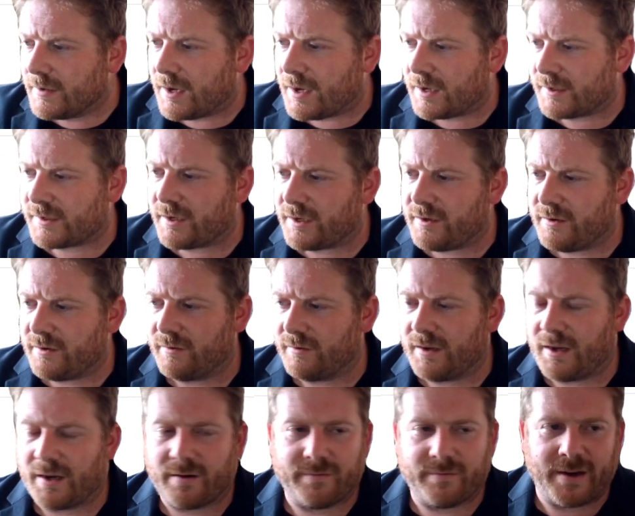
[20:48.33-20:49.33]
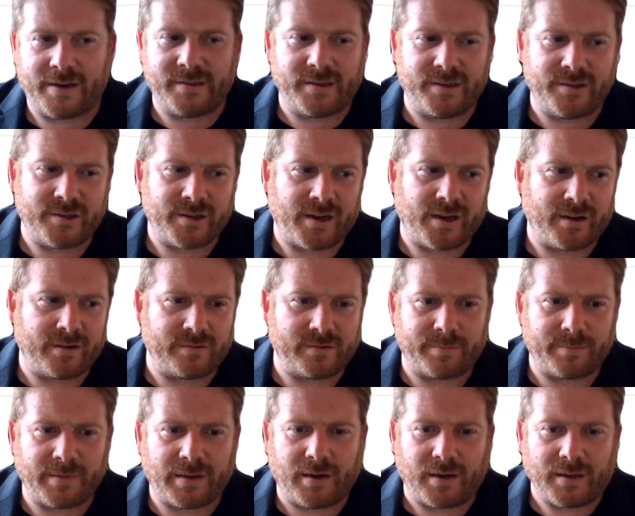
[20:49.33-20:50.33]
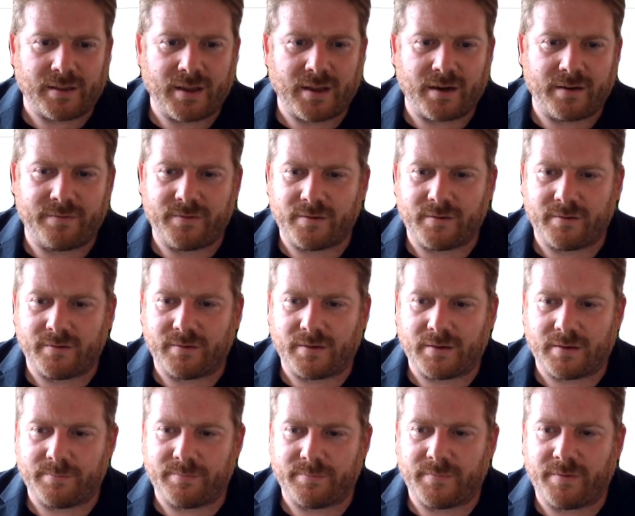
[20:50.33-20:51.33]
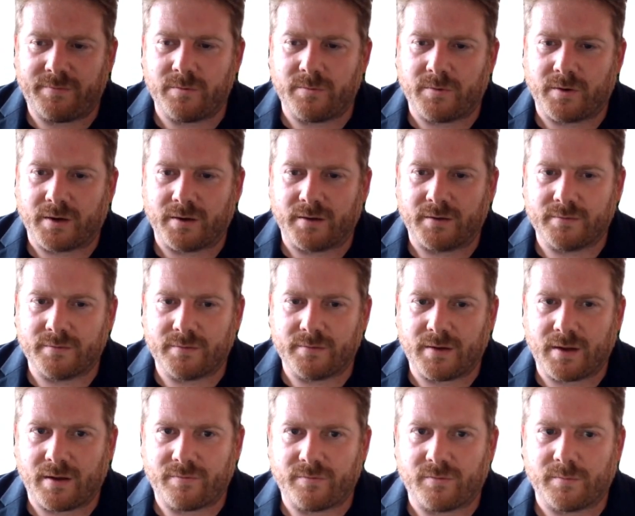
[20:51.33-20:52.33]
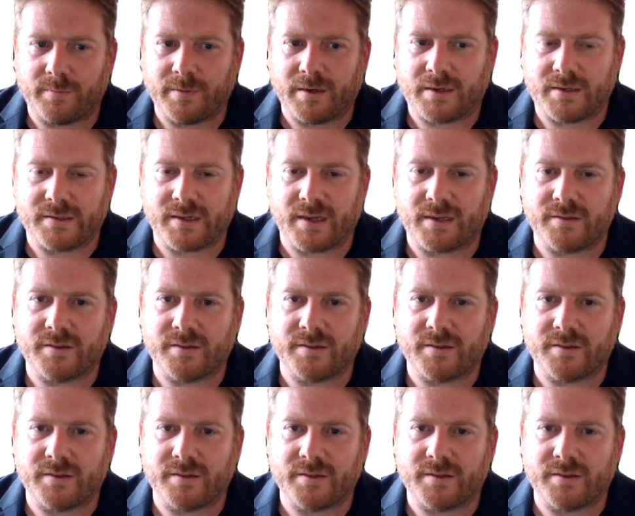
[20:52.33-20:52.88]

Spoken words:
So you can do like a RACI chart or something like that if you want to formalize that.